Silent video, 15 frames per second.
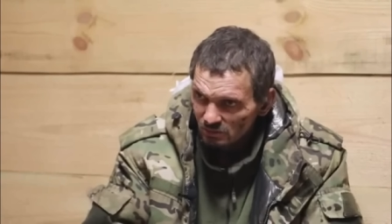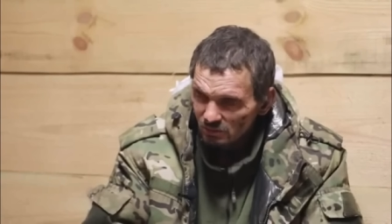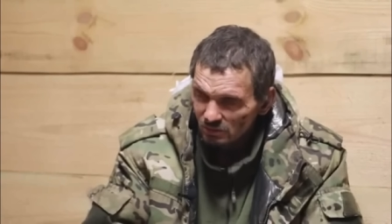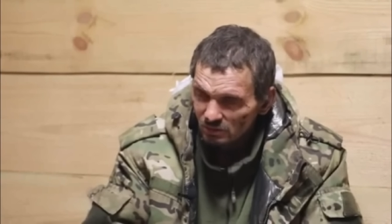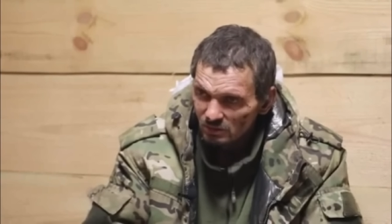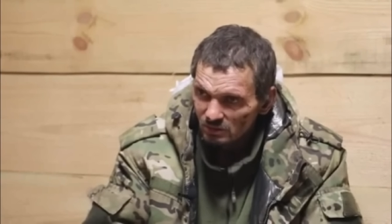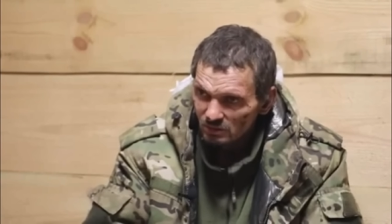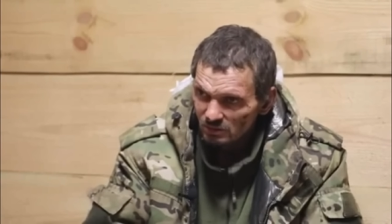
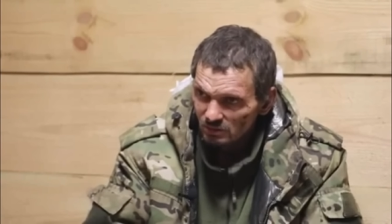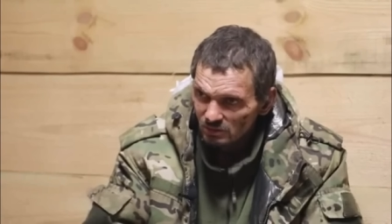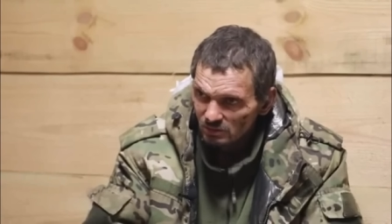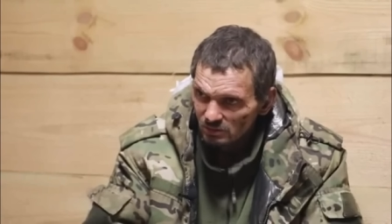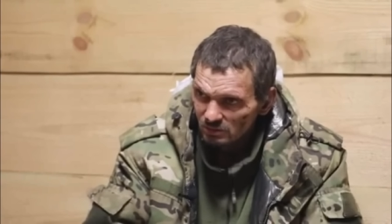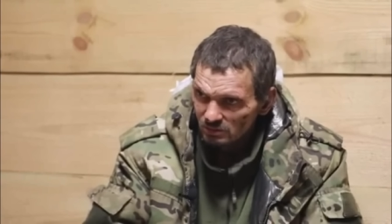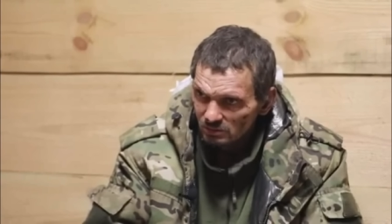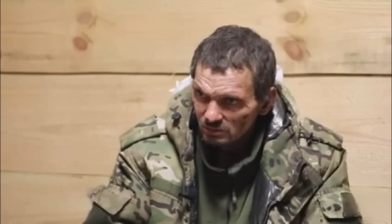That's it.
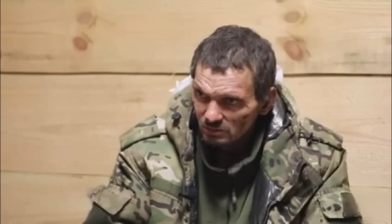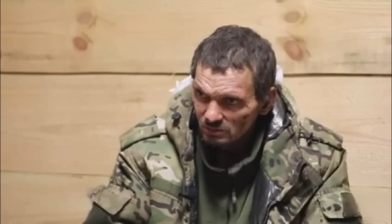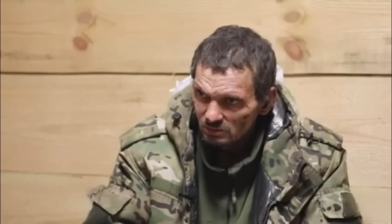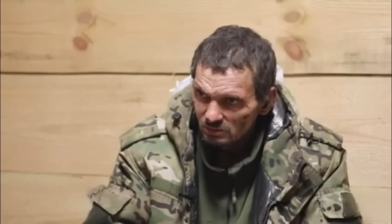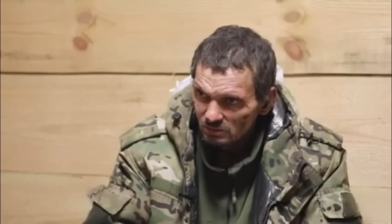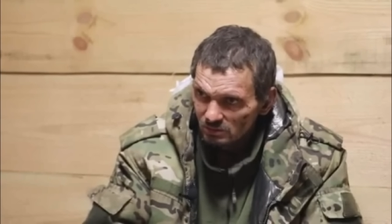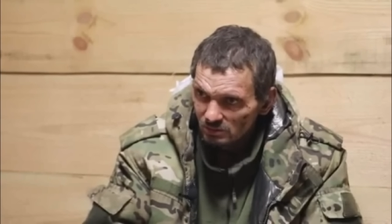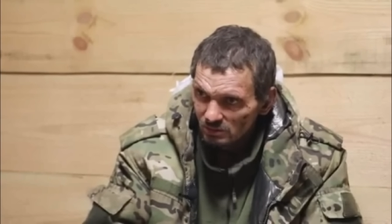
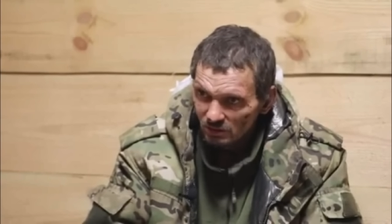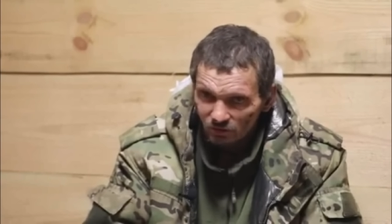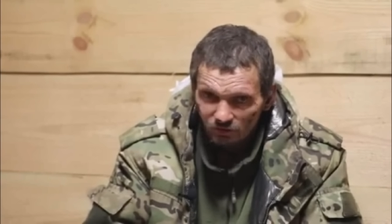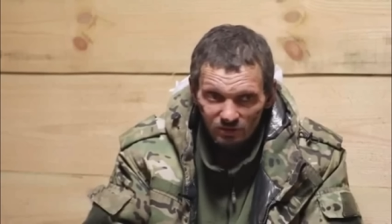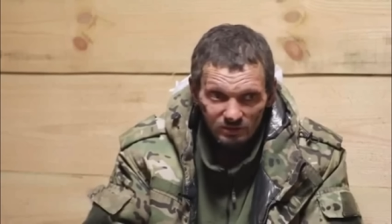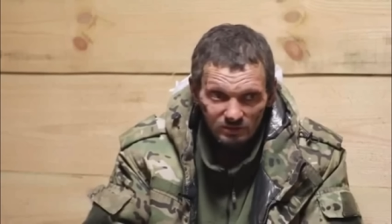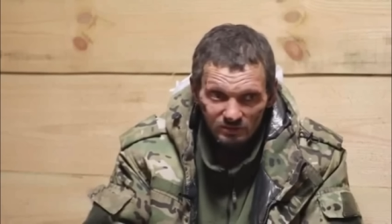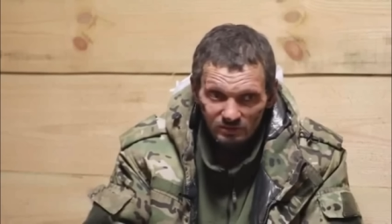And
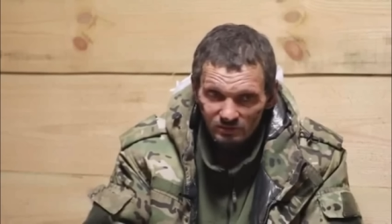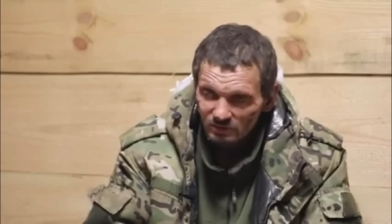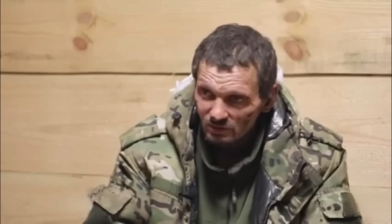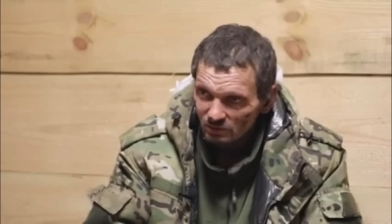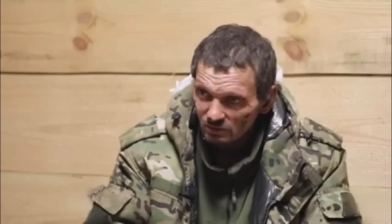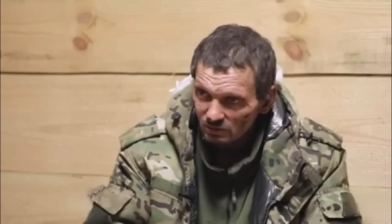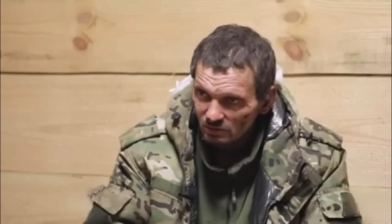now I don't know.